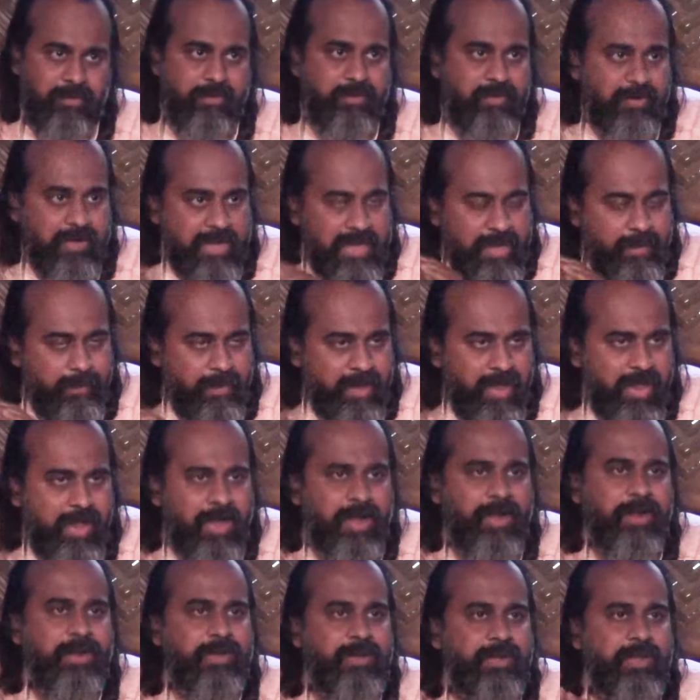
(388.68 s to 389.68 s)

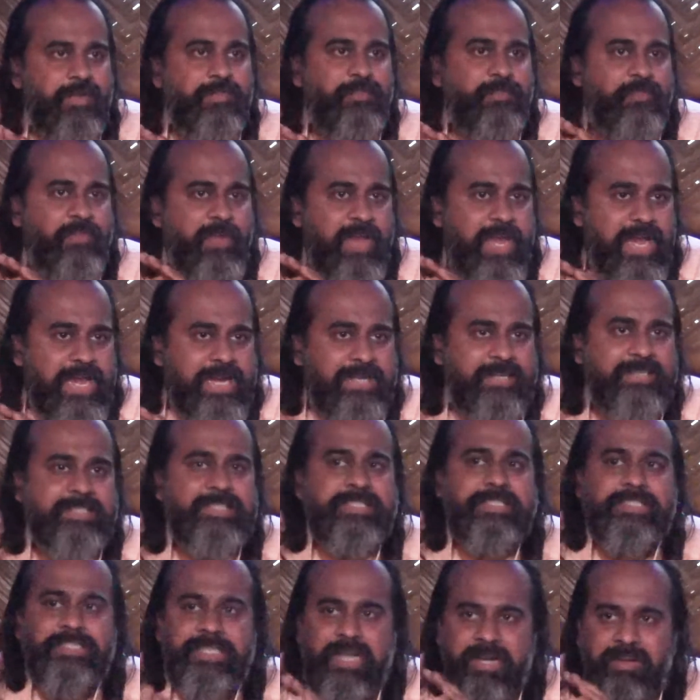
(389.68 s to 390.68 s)
Dreaming
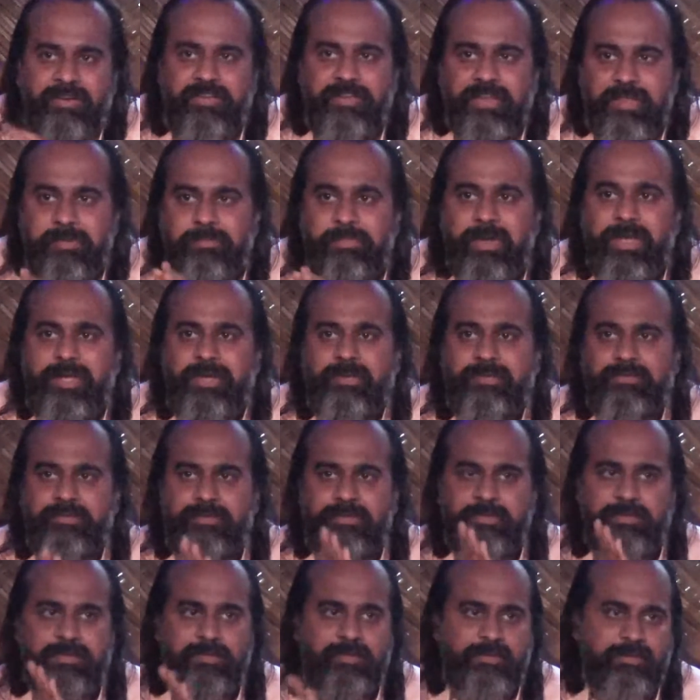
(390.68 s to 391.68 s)
defeats the dreamer.
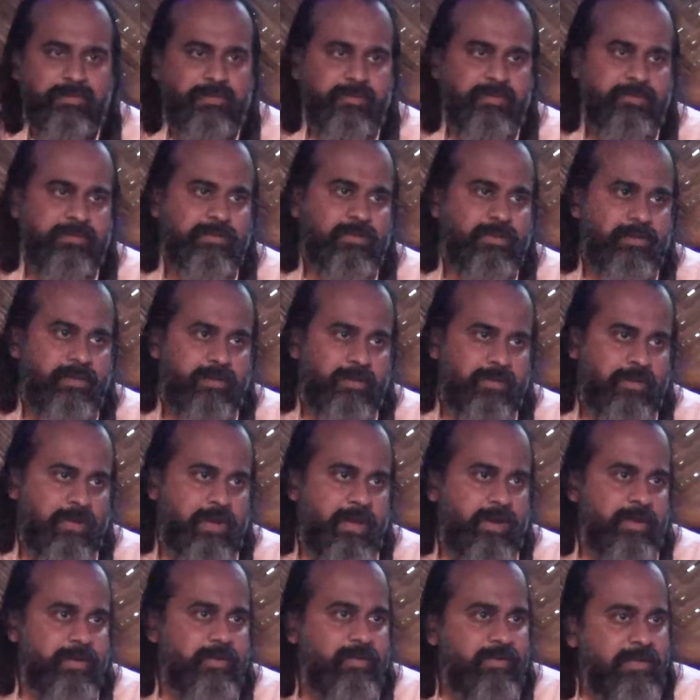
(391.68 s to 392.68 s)

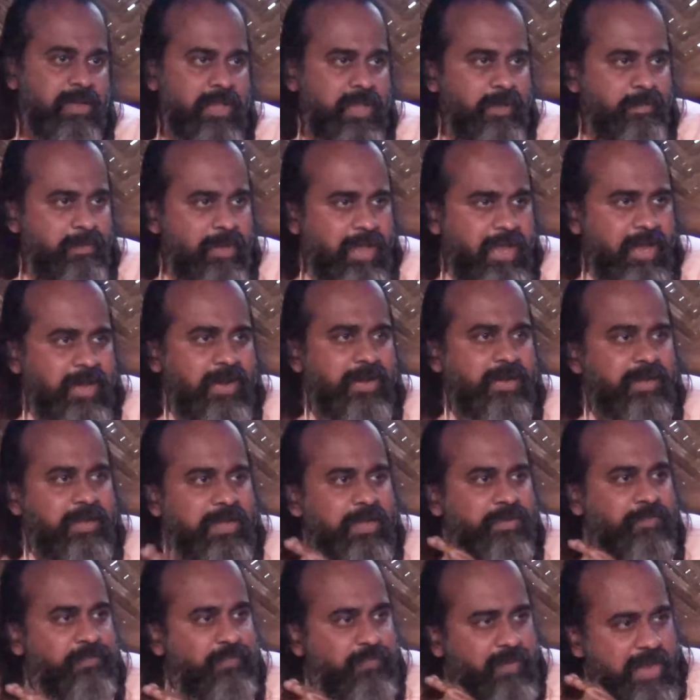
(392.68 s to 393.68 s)
Dreaming
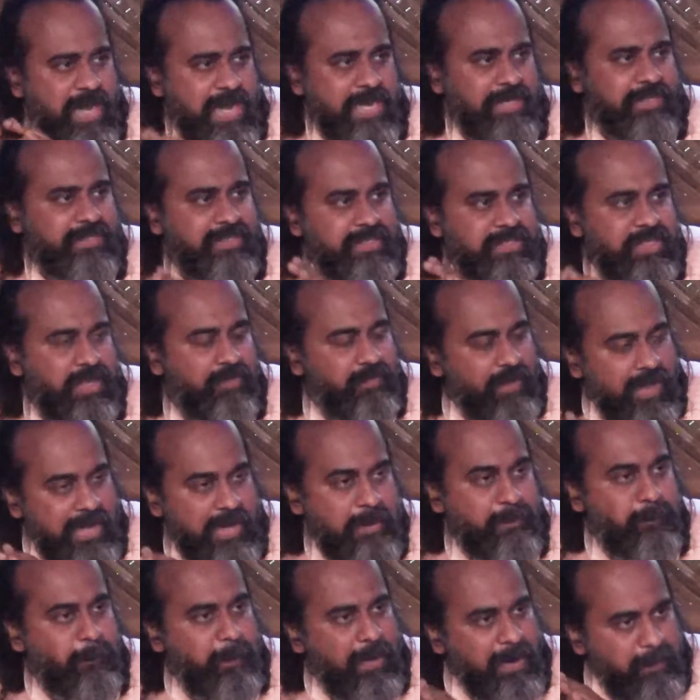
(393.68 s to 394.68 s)
defeats the
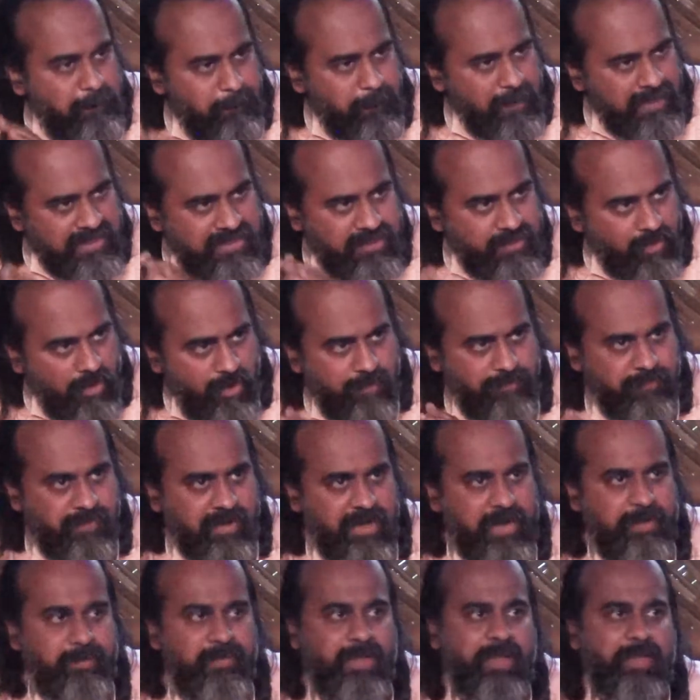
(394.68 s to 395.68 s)
very purpose of
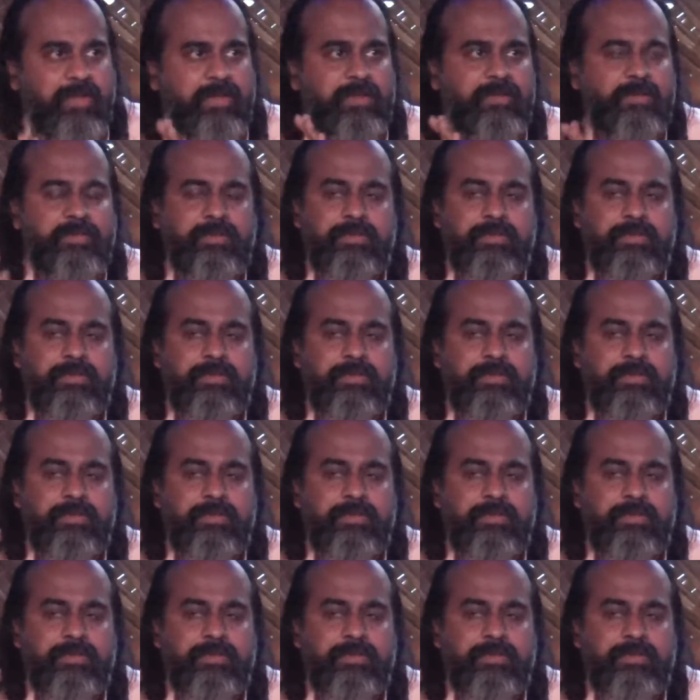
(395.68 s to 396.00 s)
dreaming.